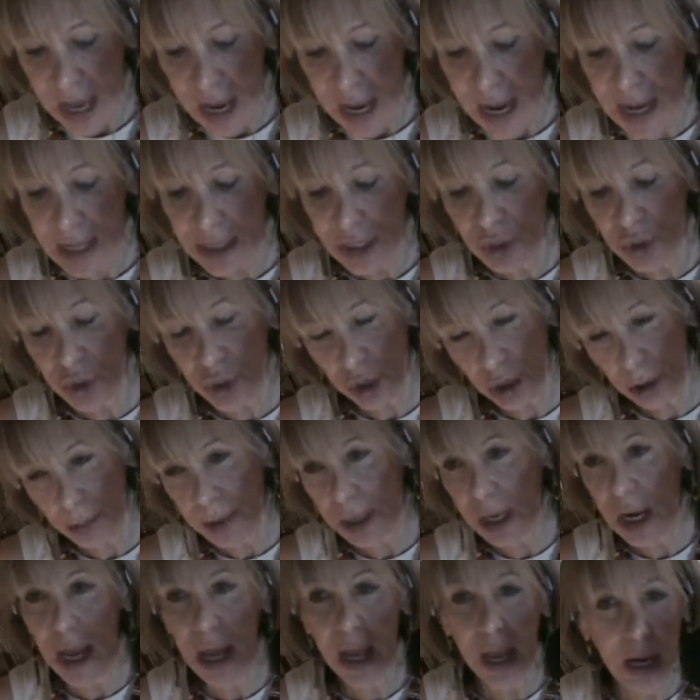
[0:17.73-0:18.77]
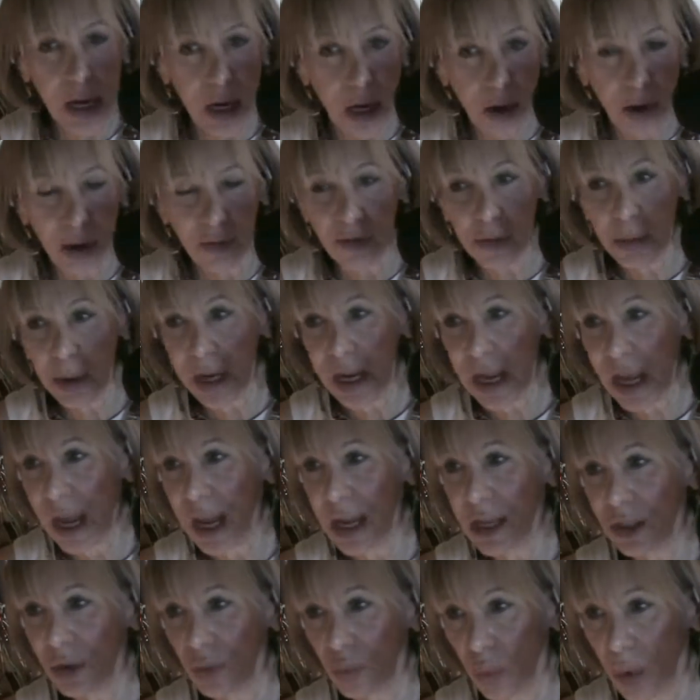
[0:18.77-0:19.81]
It's German. I know everybody
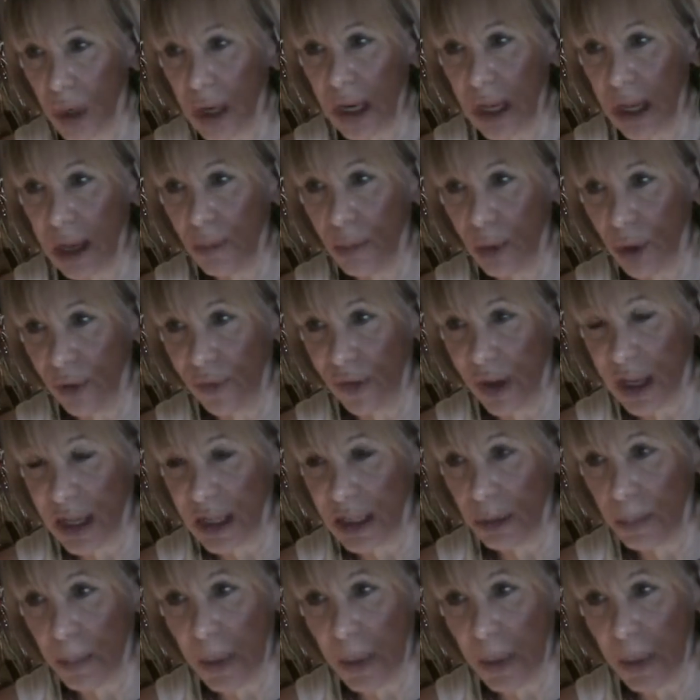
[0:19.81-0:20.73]
hates reading movies,